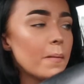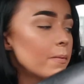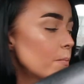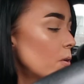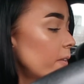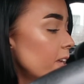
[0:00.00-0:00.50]
It's
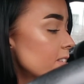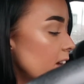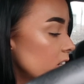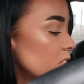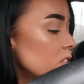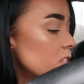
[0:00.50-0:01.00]
probably what they
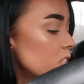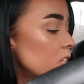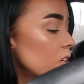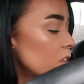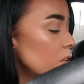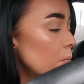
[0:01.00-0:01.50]
sent us
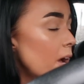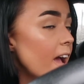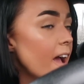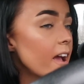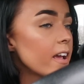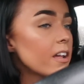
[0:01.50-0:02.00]
the other
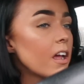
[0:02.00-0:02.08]
way.